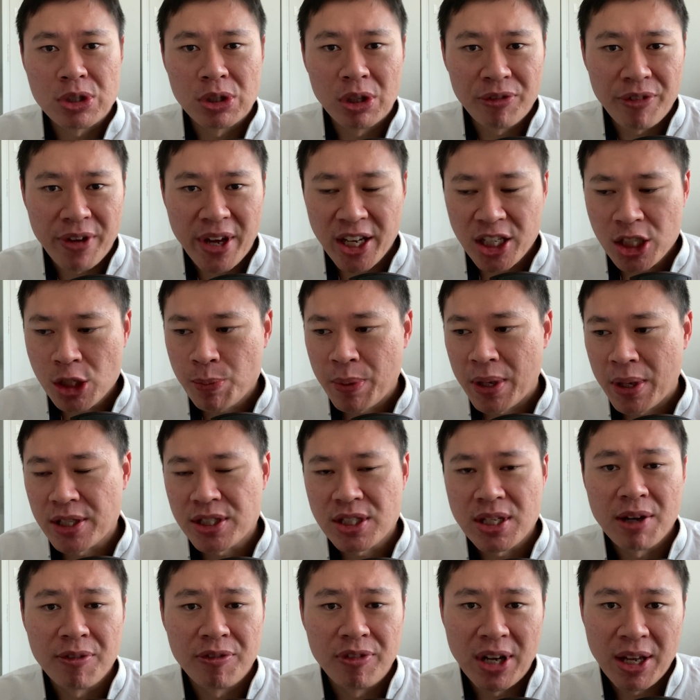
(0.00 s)
a lot of expats
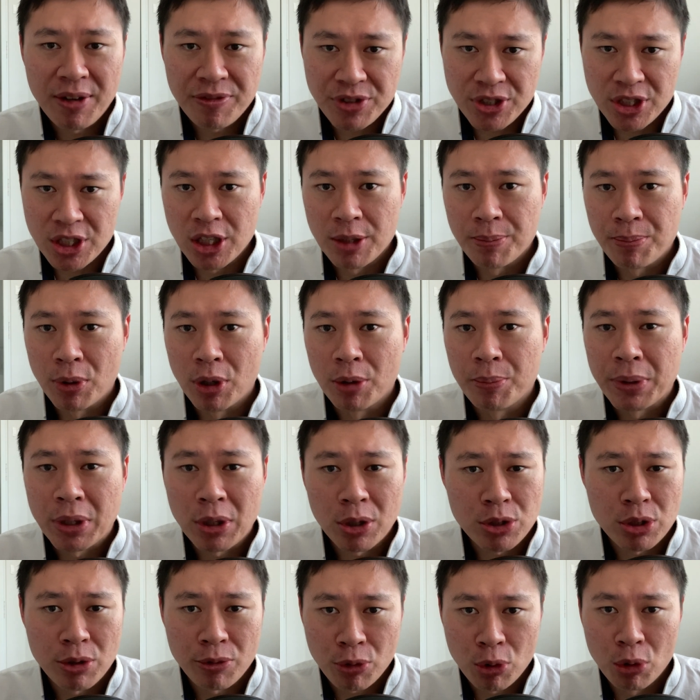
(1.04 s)
have left Singapore
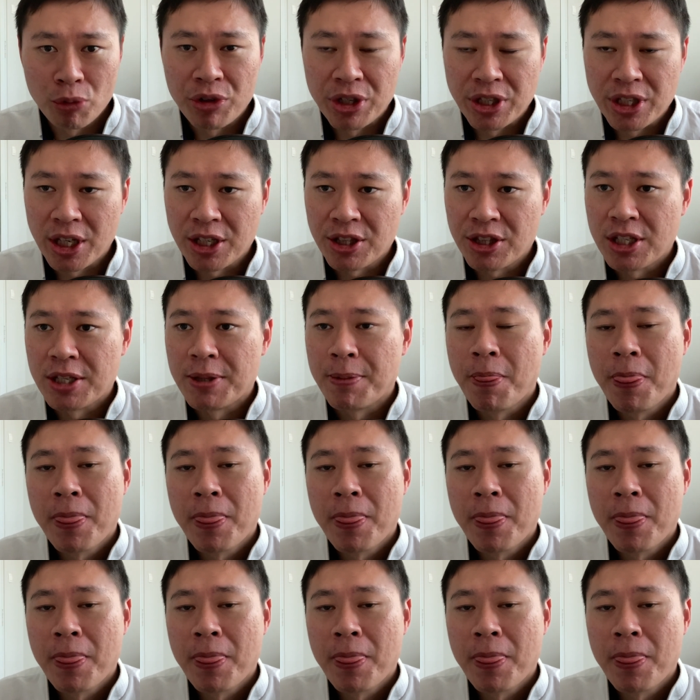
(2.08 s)
because of COVID-19.